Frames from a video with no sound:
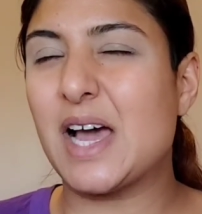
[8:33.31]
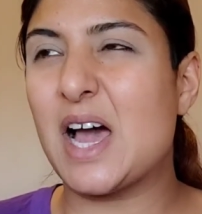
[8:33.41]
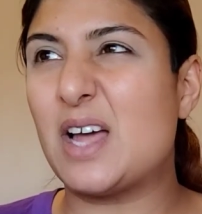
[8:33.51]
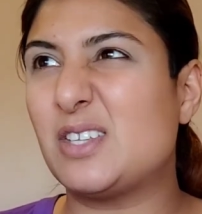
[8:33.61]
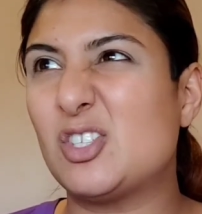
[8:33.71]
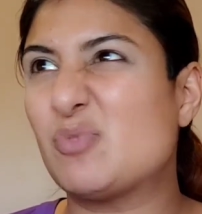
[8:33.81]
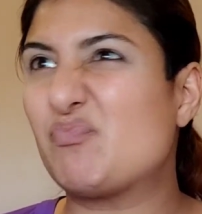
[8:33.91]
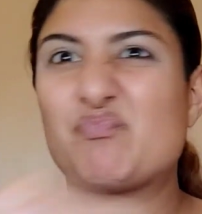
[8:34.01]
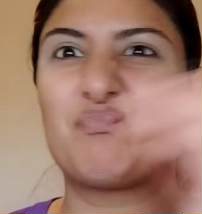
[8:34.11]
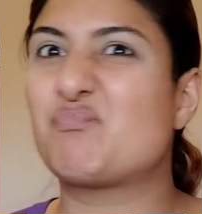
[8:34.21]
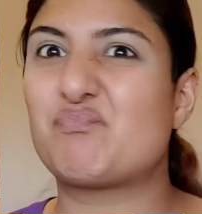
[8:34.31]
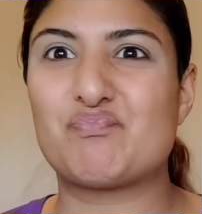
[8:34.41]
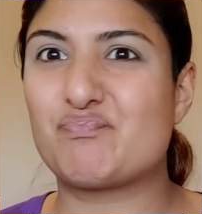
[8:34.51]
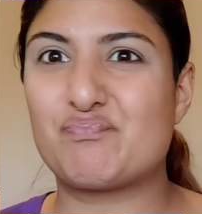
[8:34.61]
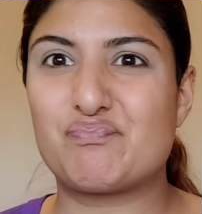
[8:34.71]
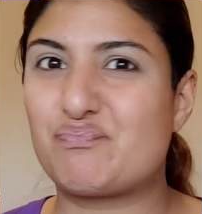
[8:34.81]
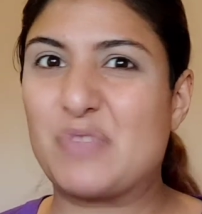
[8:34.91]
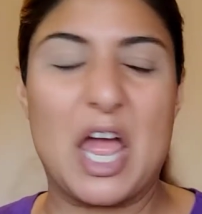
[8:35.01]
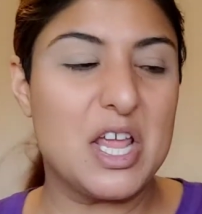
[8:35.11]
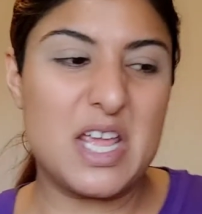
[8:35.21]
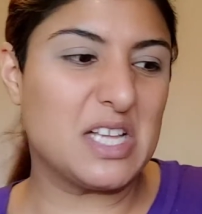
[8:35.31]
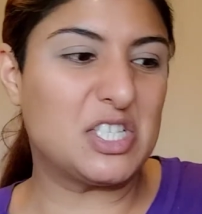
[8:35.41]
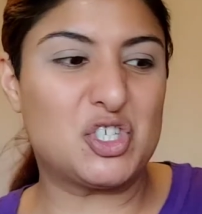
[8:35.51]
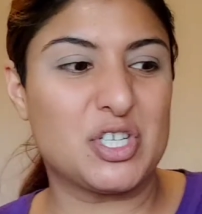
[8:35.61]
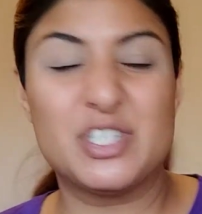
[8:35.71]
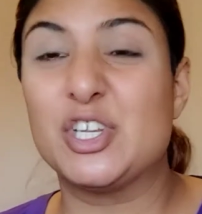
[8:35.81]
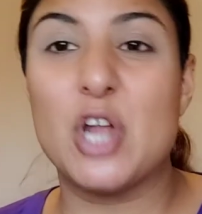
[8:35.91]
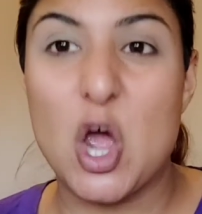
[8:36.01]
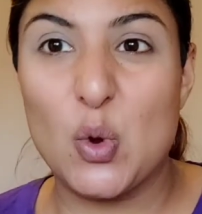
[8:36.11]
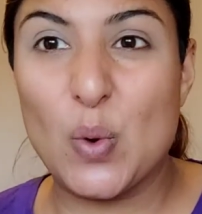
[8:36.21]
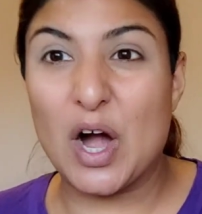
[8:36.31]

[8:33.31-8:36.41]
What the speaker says: and it's just a no.